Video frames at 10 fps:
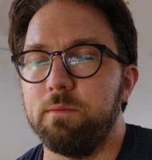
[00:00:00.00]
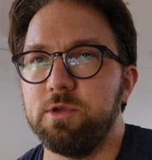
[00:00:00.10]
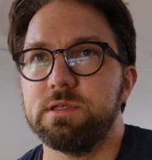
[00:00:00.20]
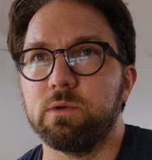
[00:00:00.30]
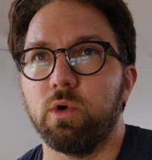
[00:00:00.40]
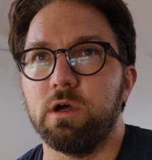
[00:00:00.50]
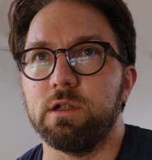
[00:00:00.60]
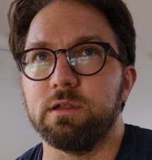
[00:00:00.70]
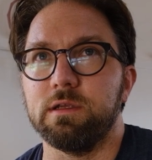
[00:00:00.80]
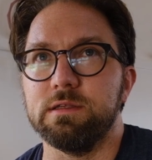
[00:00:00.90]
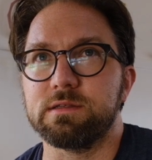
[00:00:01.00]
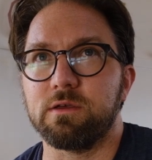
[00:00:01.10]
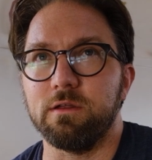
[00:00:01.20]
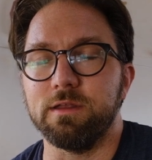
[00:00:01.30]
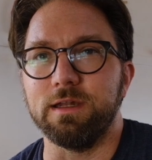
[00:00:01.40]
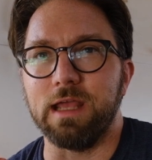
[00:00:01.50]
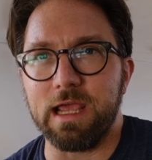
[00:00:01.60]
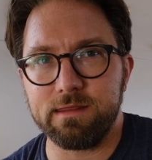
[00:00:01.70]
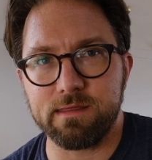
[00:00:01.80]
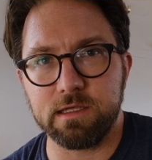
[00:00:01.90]
using what is called an
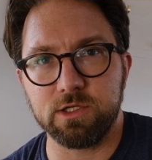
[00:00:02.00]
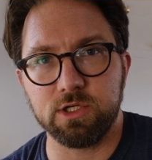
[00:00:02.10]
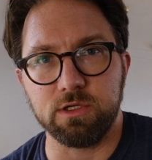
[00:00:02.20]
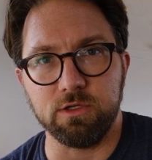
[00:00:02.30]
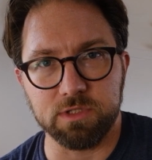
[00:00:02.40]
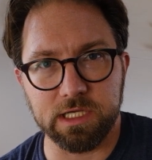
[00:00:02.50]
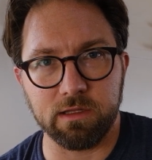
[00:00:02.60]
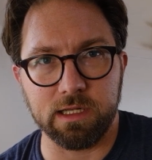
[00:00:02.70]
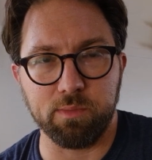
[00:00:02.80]
1/8-inch utility